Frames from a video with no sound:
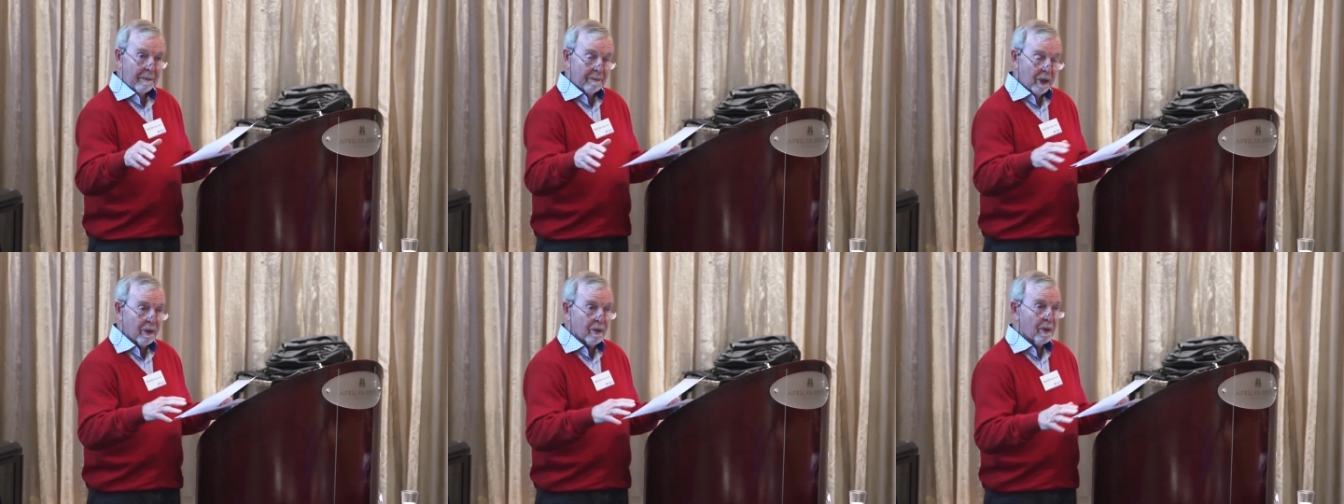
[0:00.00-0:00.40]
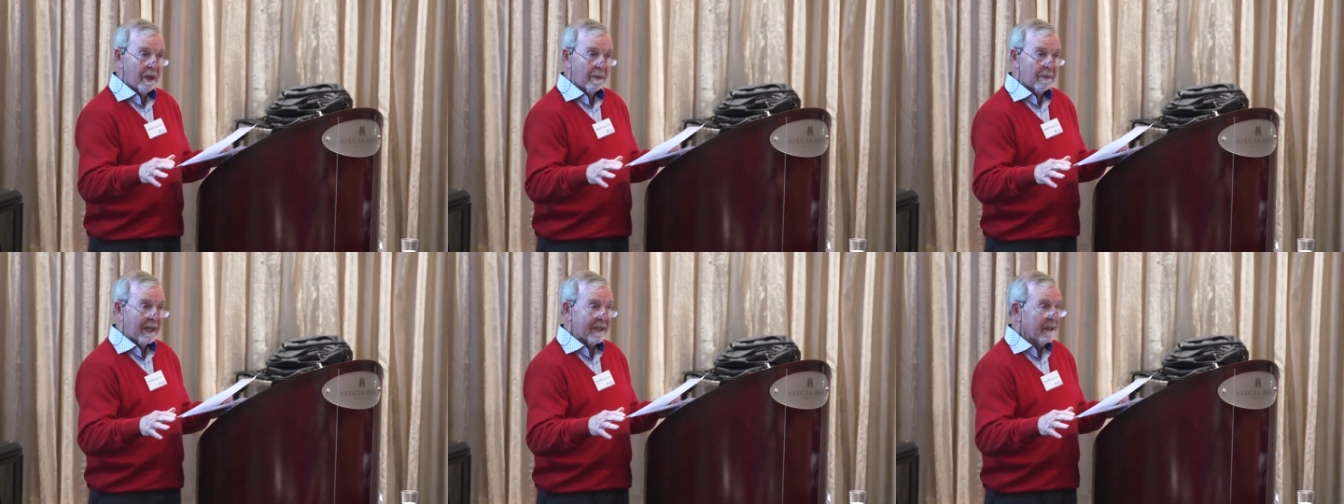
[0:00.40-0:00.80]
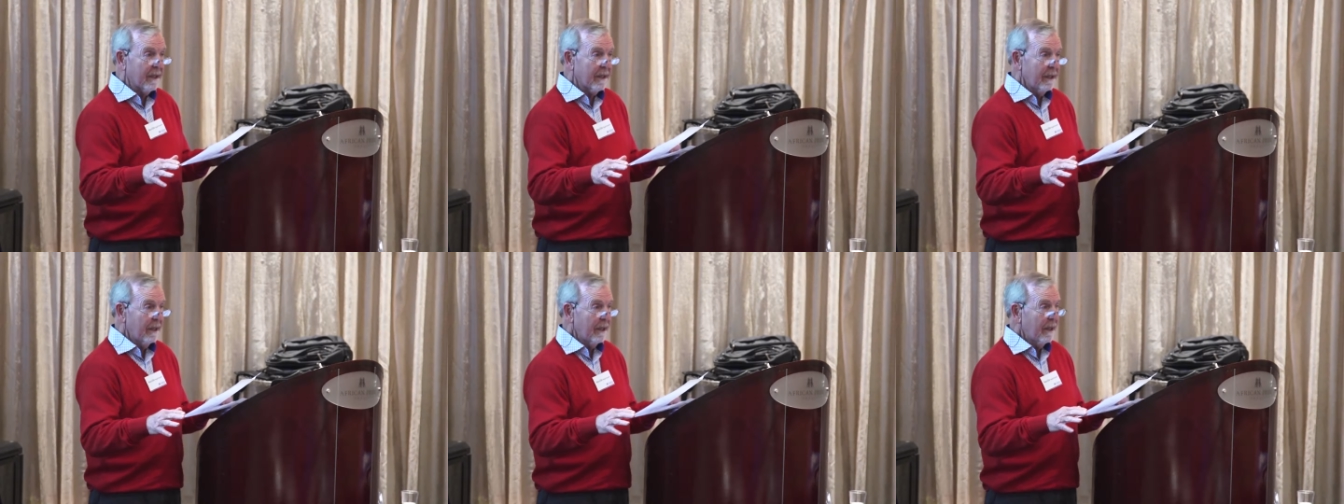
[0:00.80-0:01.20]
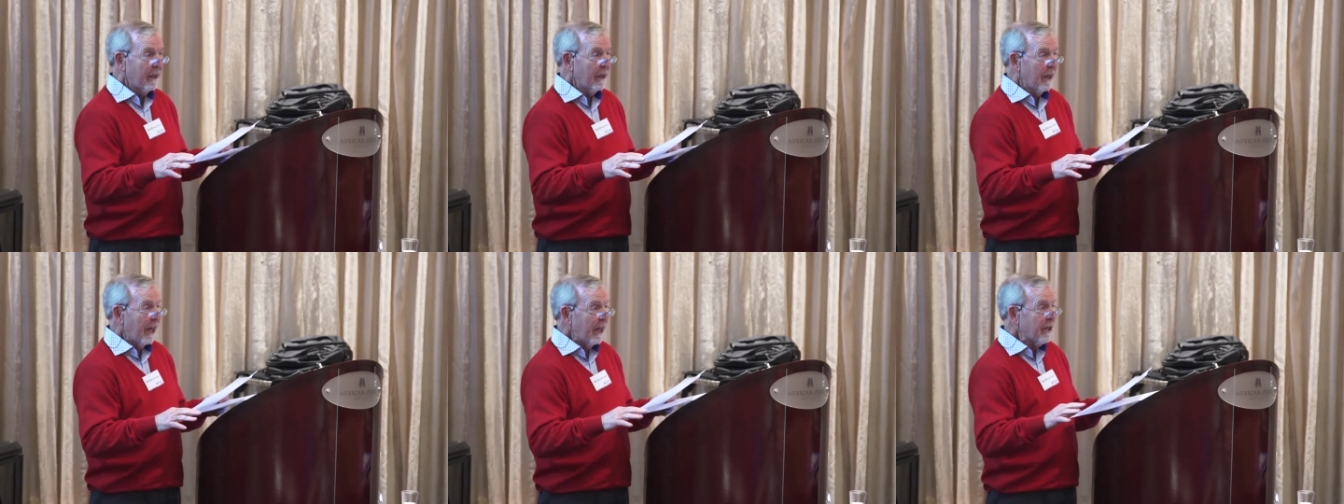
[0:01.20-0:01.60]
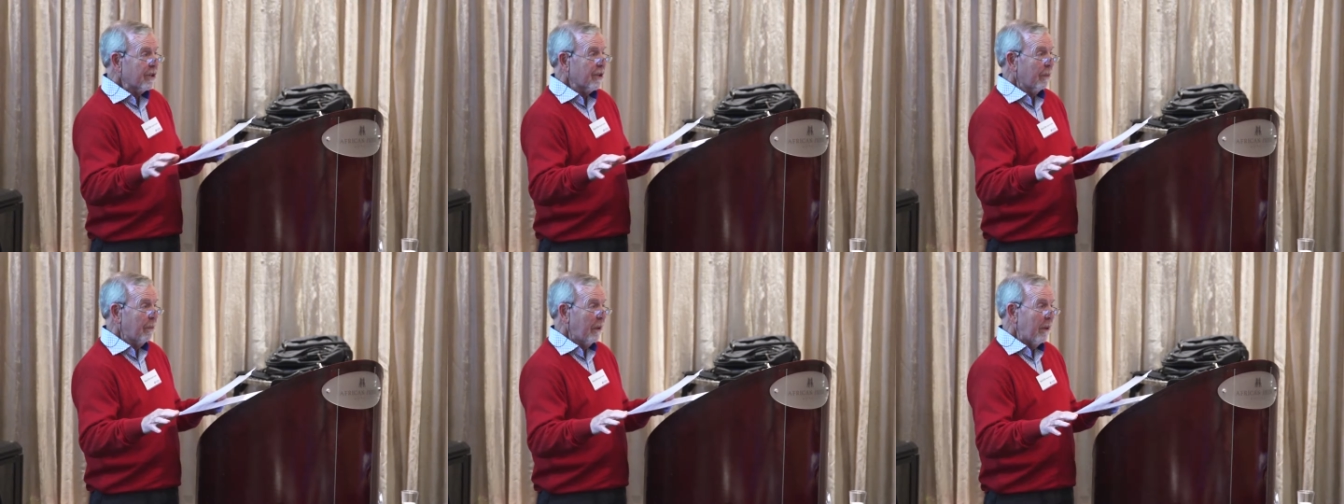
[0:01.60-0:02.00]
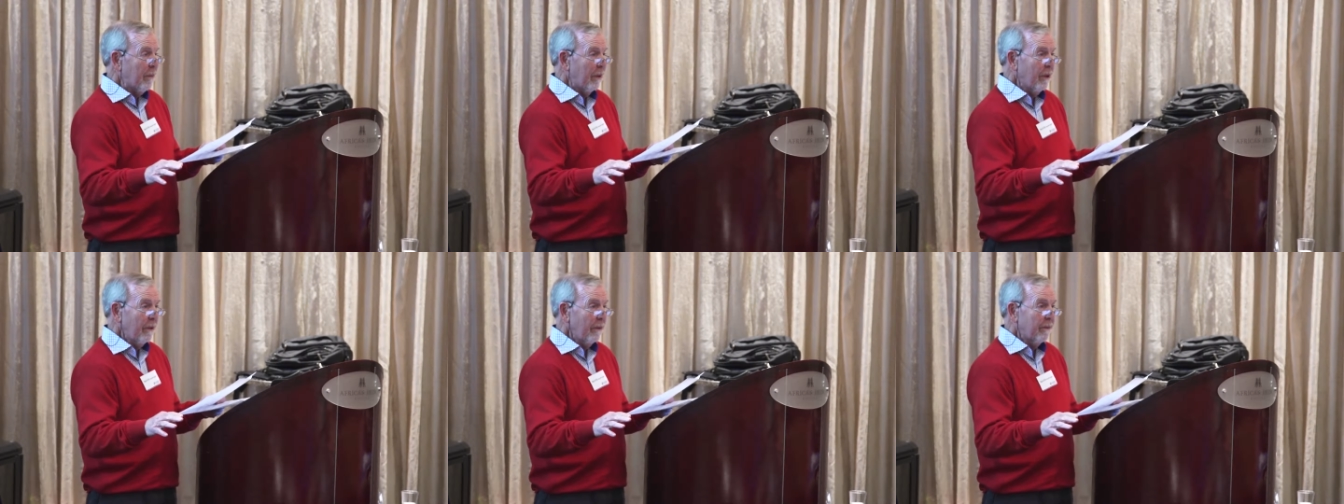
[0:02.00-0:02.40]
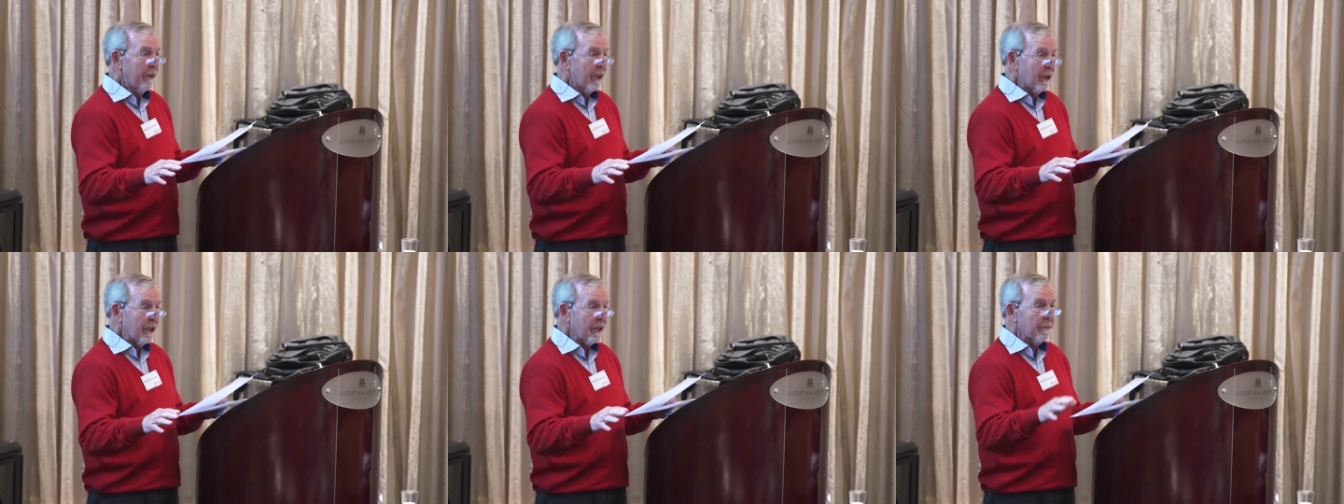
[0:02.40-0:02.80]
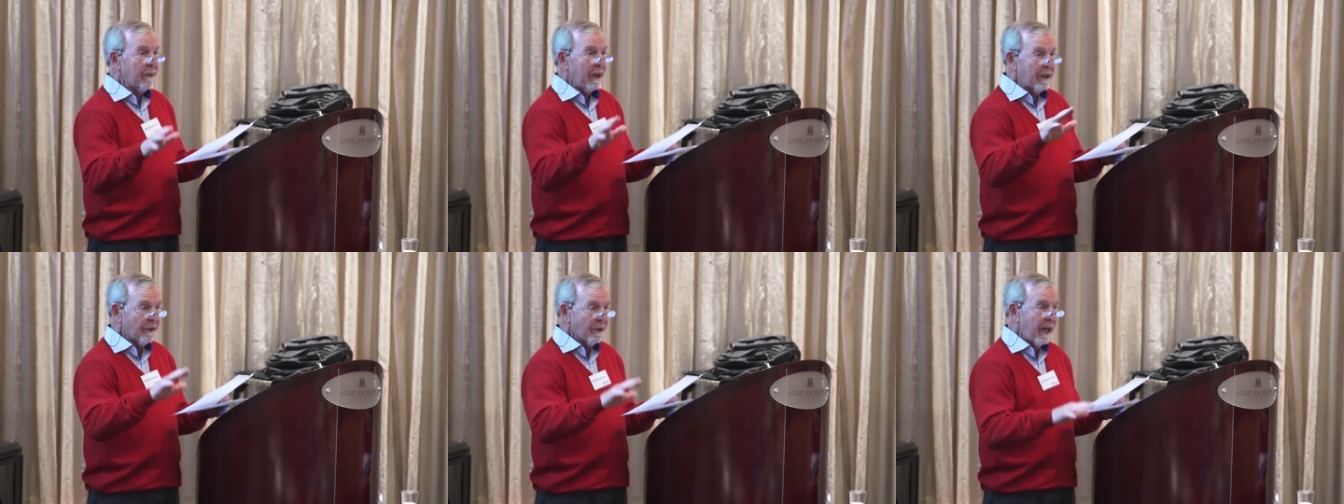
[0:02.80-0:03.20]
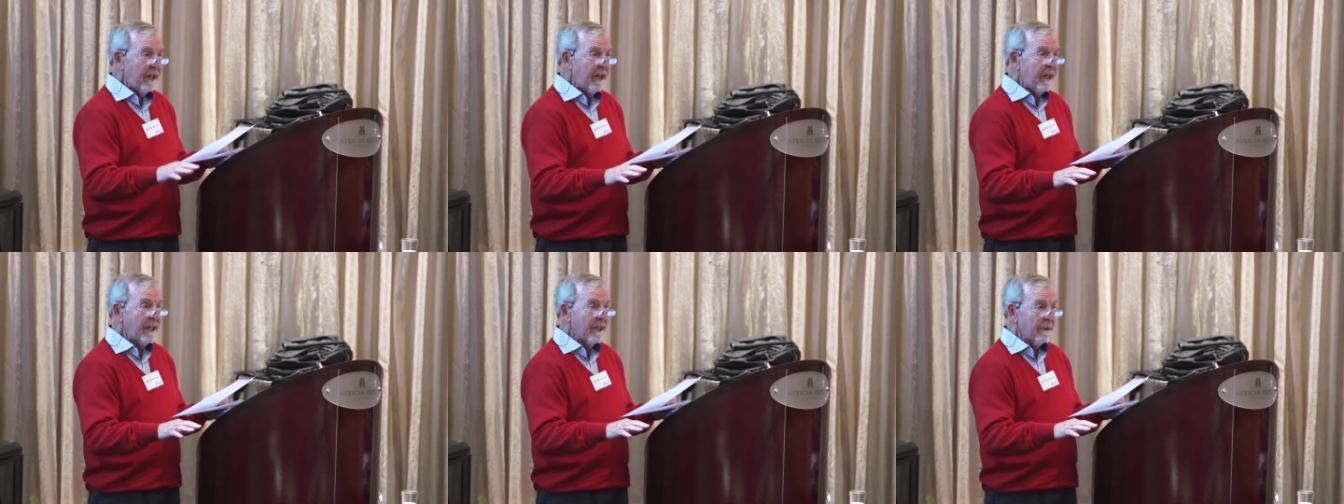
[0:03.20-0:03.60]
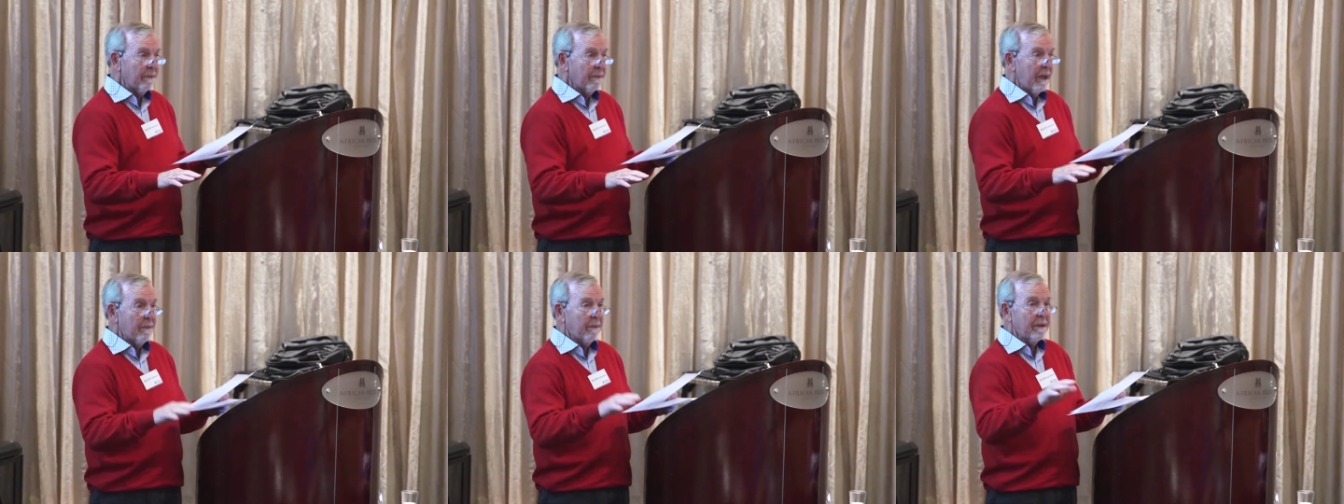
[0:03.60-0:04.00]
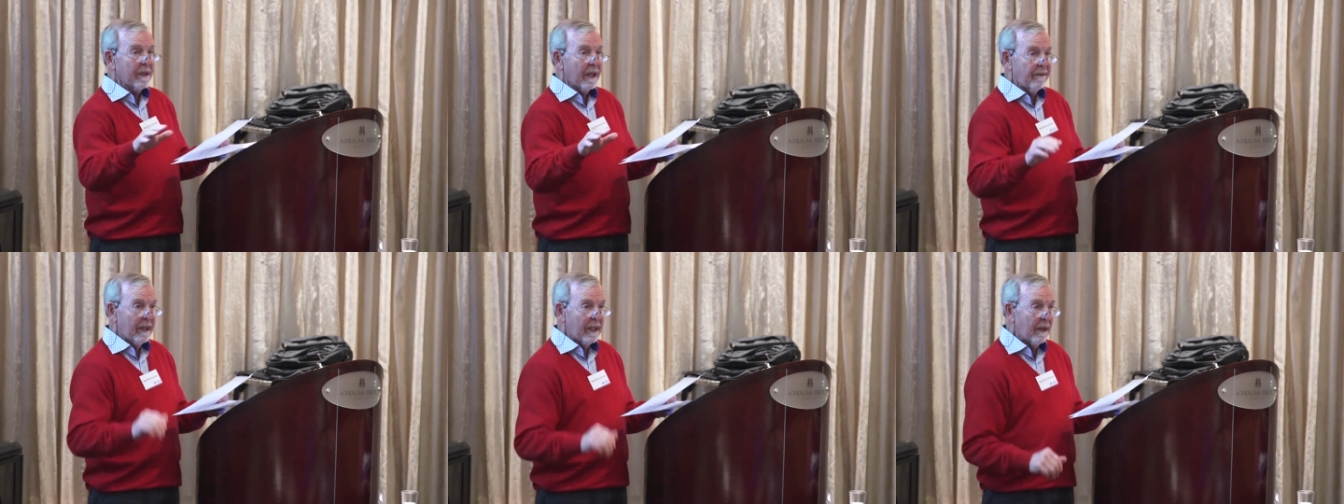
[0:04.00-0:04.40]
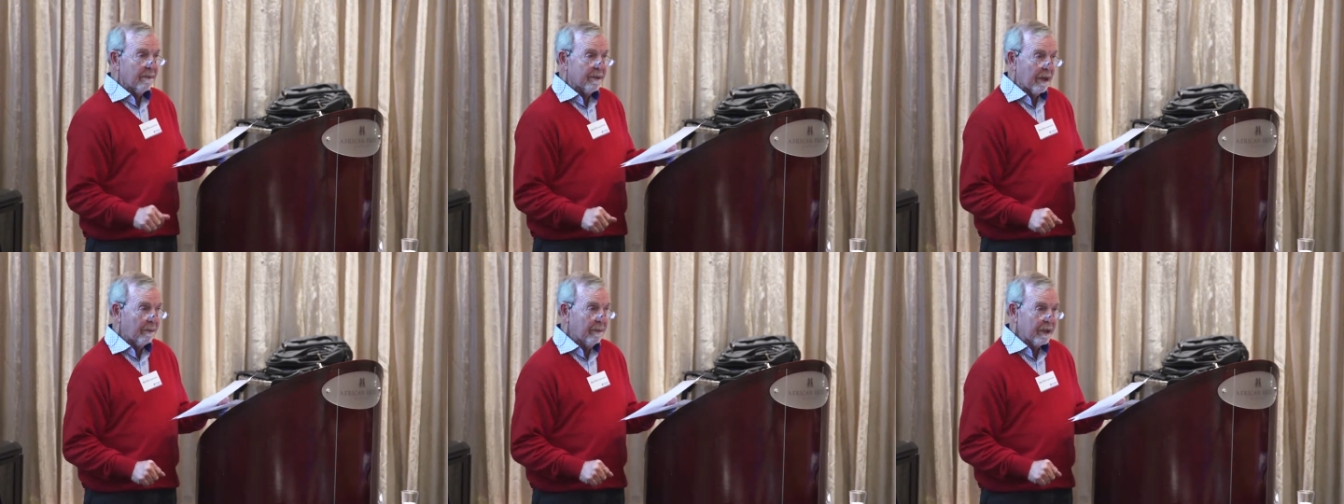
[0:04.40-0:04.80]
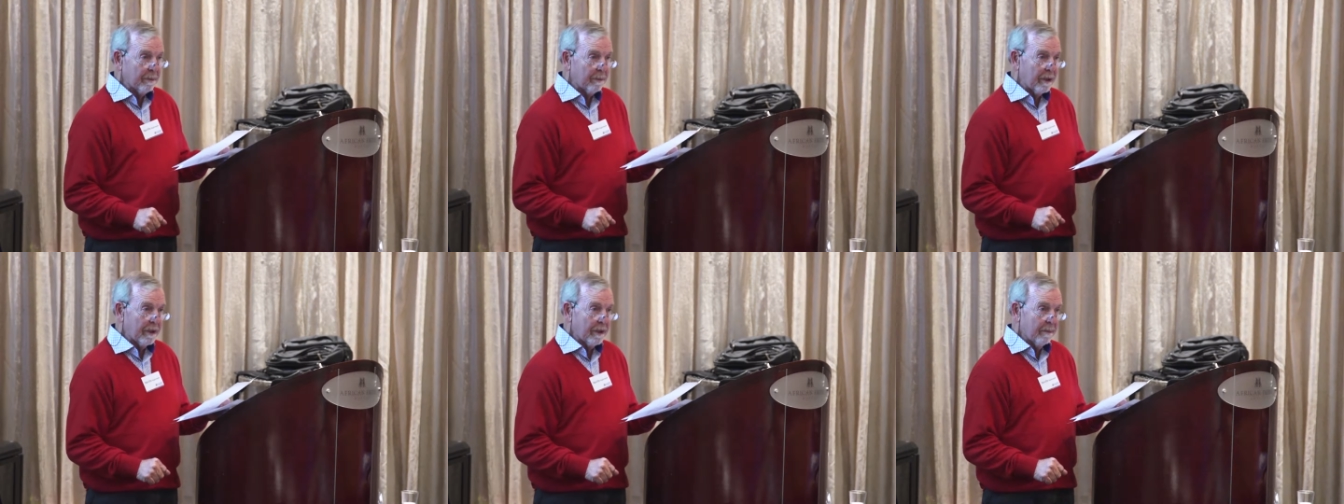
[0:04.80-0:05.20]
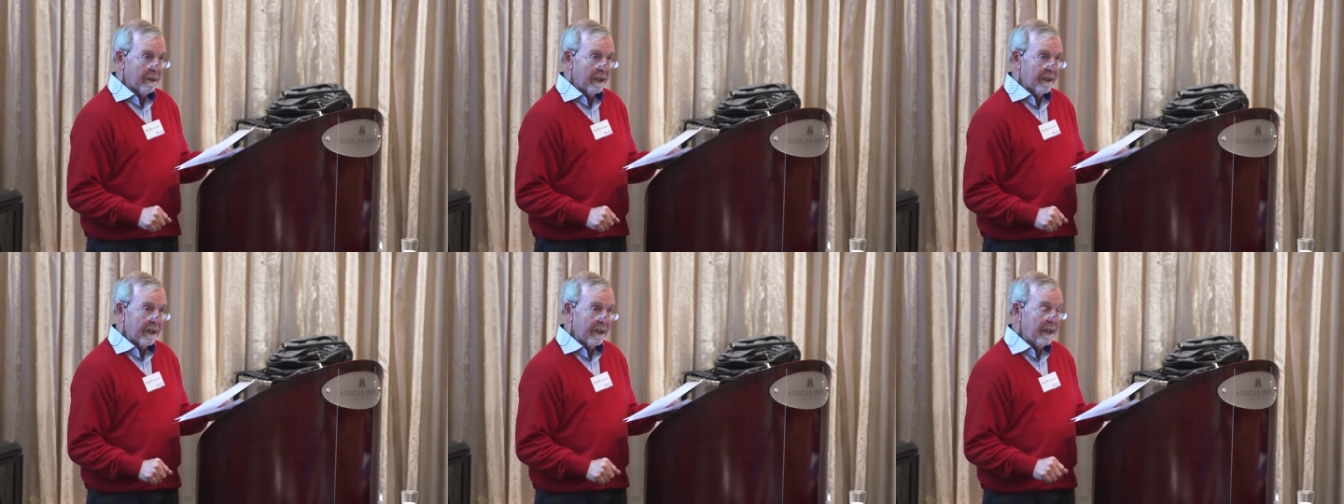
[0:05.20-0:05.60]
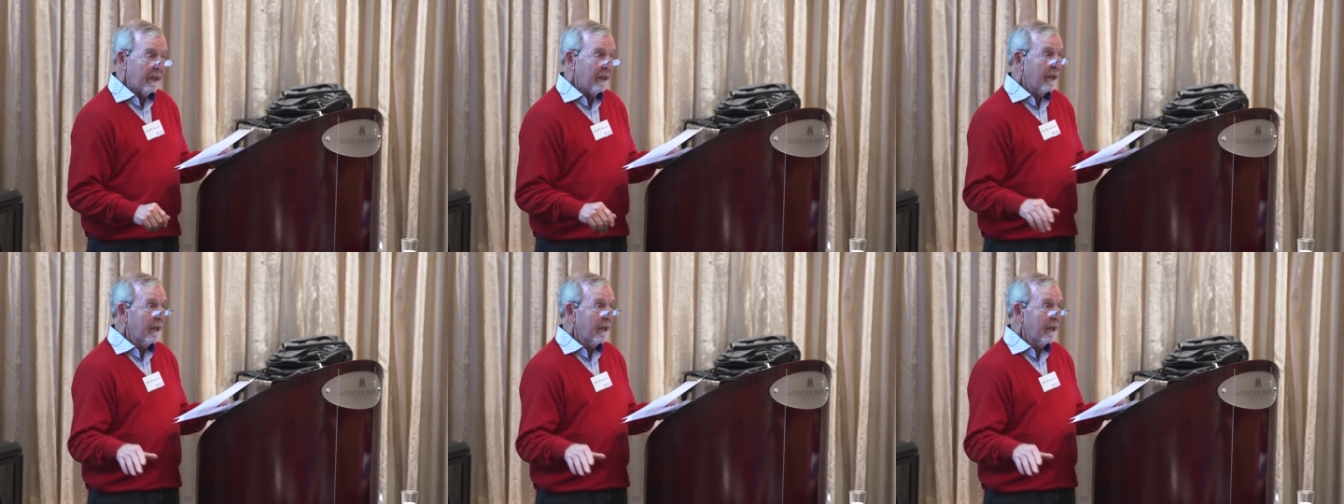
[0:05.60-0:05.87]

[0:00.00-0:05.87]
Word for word: I'm not talking about extra people, but just by training some people, giving them some responsibility.